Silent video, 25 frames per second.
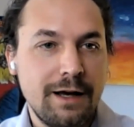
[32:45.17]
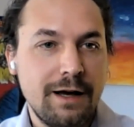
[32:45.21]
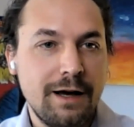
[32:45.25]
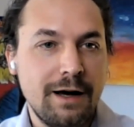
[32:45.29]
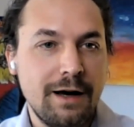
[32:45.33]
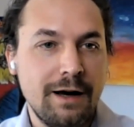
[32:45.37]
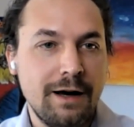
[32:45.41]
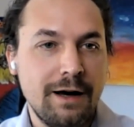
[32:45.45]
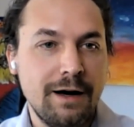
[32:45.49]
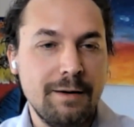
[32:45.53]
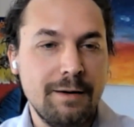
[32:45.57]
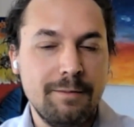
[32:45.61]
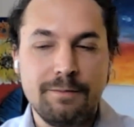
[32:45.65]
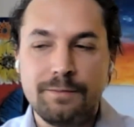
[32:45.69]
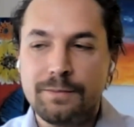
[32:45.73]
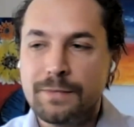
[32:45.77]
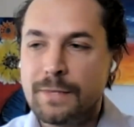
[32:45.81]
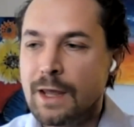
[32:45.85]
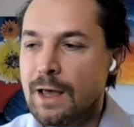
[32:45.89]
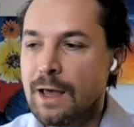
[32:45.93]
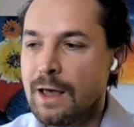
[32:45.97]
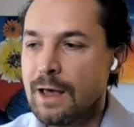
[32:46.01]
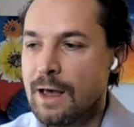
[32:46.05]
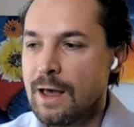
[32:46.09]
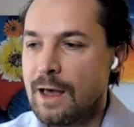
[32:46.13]

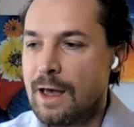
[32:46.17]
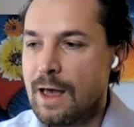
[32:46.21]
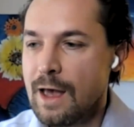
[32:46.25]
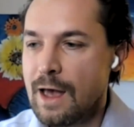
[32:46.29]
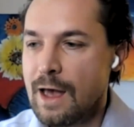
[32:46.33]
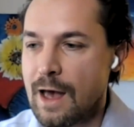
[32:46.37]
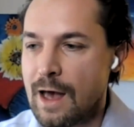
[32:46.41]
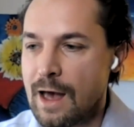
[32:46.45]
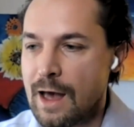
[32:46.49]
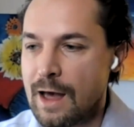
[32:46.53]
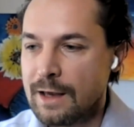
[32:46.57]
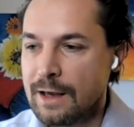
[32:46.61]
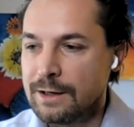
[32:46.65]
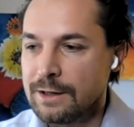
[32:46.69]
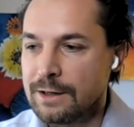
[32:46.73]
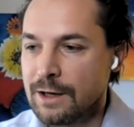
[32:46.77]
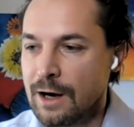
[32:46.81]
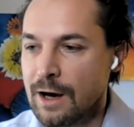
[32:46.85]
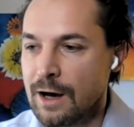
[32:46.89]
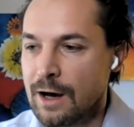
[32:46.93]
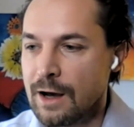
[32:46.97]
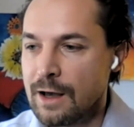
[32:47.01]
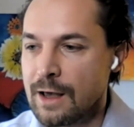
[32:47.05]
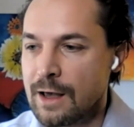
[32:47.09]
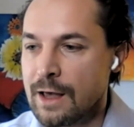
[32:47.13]
And
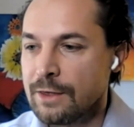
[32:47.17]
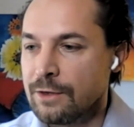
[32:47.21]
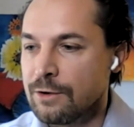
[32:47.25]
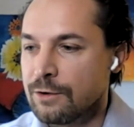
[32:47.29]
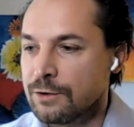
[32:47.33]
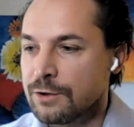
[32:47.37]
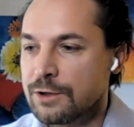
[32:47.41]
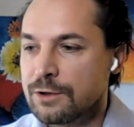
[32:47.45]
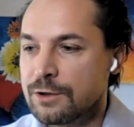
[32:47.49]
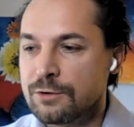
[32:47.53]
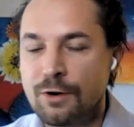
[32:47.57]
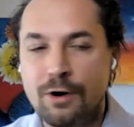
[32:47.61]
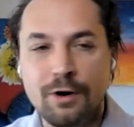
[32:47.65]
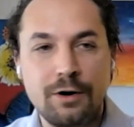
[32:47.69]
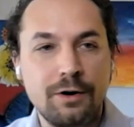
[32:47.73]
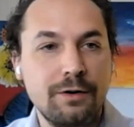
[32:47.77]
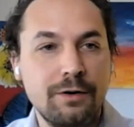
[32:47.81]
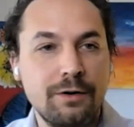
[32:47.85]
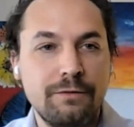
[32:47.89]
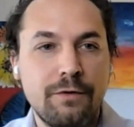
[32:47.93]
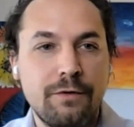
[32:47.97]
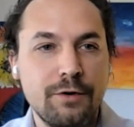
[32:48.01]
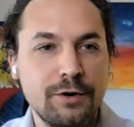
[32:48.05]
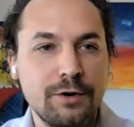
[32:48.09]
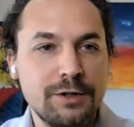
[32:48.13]
there's stronger
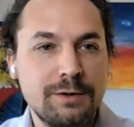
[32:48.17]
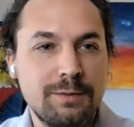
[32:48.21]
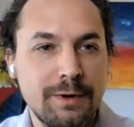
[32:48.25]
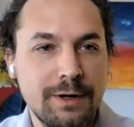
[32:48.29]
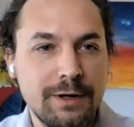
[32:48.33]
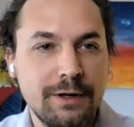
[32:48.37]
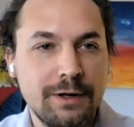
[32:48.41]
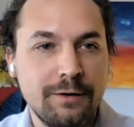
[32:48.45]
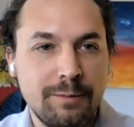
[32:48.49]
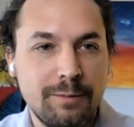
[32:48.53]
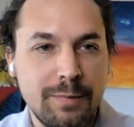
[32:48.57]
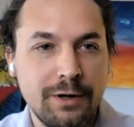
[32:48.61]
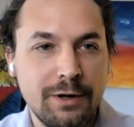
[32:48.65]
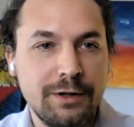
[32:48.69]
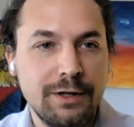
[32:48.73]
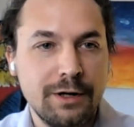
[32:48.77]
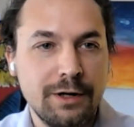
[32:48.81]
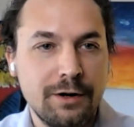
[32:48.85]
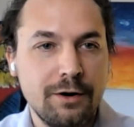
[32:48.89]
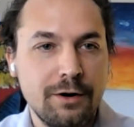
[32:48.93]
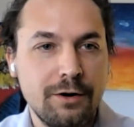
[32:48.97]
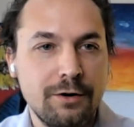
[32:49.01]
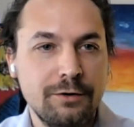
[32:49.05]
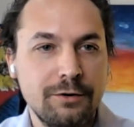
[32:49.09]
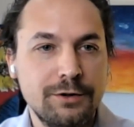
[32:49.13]
enforcement of building
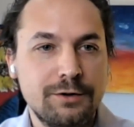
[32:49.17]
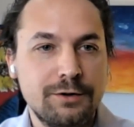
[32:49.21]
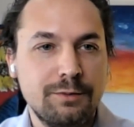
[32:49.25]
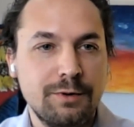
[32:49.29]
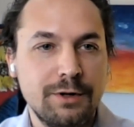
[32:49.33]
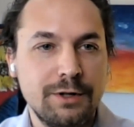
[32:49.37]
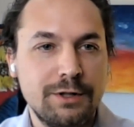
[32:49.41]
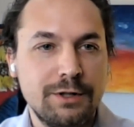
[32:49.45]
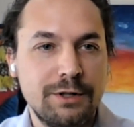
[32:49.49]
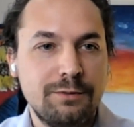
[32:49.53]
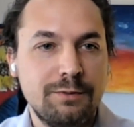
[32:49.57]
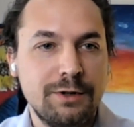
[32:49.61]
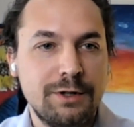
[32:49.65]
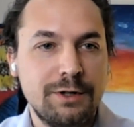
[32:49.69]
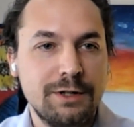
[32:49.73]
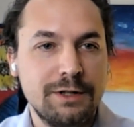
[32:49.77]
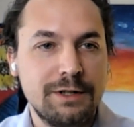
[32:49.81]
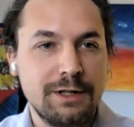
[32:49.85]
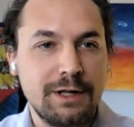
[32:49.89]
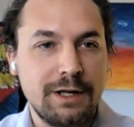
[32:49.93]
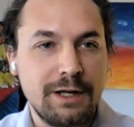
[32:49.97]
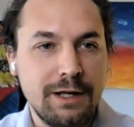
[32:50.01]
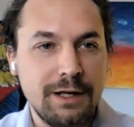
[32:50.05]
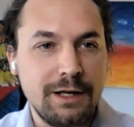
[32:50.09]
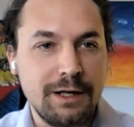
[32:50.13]
codes, which
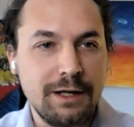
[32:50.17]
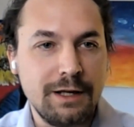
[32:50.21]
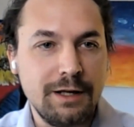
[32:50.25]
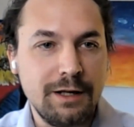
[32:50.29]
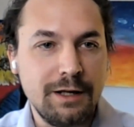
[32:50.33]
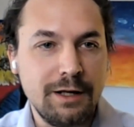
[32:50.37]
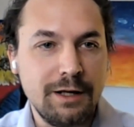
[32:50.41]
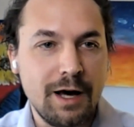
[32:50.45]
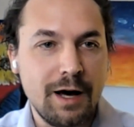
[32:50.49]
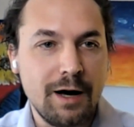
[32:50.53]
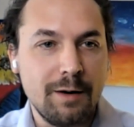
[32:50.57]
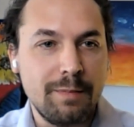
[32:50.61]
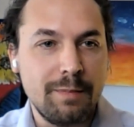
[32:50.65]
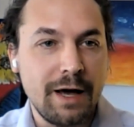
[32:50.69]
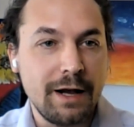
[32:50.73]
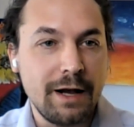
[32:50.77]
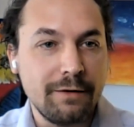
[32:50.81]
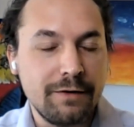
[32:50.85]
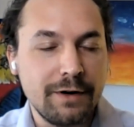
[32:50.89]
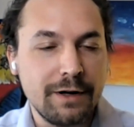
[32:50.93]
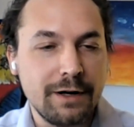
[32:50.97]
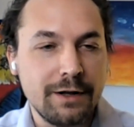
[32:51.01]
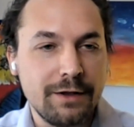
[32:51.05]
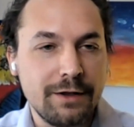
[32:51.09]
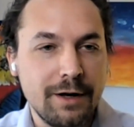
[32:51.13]
is a key
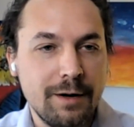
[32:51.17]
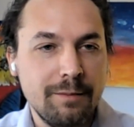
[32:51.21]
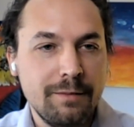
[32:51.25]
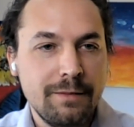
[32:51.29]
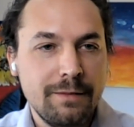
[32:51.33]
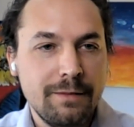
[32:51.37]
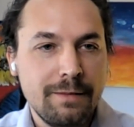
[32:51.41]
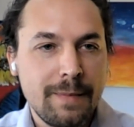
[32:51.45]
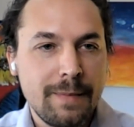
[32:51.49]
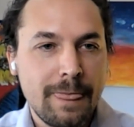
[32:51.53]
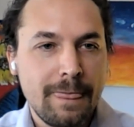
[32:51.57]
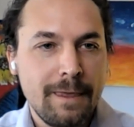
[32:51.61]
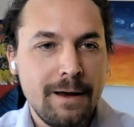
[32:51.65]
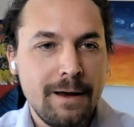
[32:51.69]
benefit of them.